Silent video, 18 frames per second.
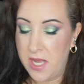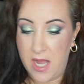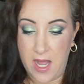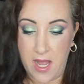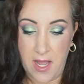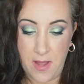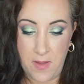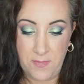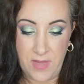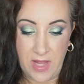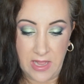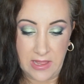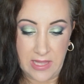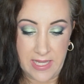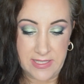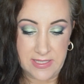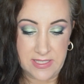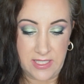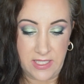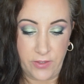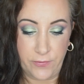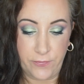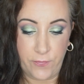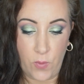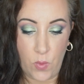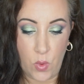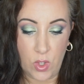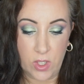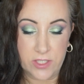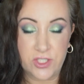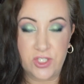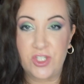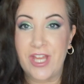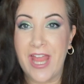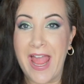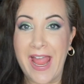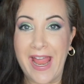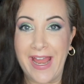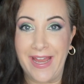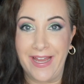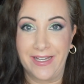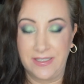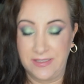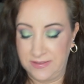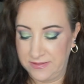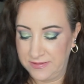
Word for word: Um, let's see, for Jay,